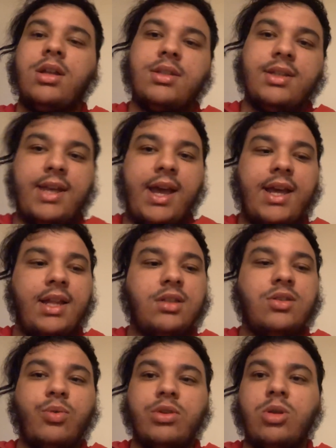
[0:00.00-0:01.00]
get
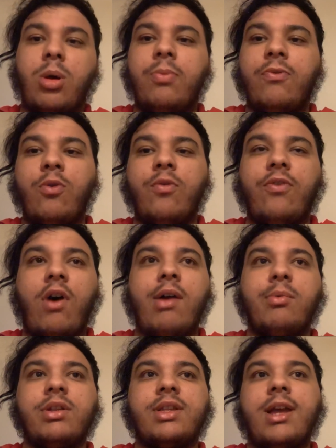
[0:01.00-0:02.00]
into a top four fight
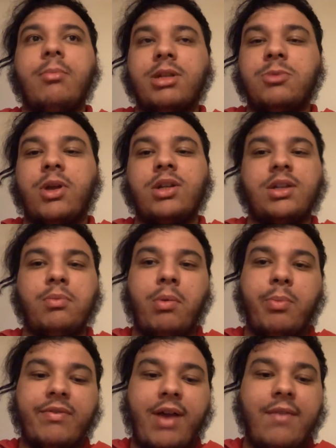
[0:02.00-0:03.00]
with them, especially when
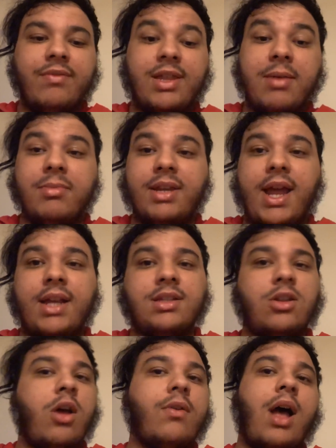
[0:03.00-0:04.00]
we have them next
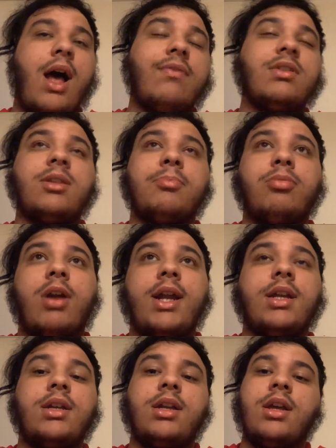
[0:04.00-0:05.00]
after the
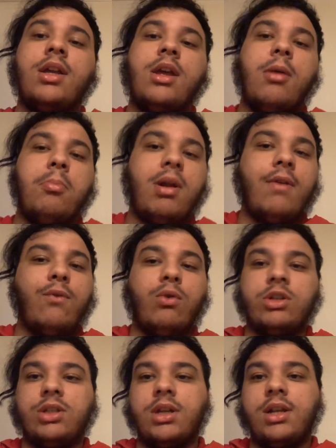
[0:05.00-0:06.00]
break. But
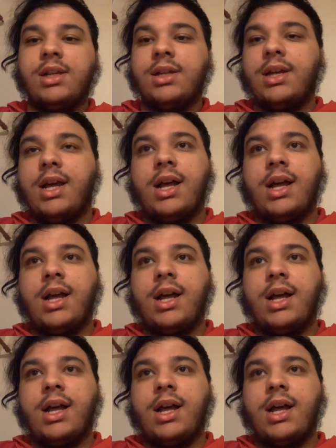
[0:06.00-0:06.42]
unfortunately,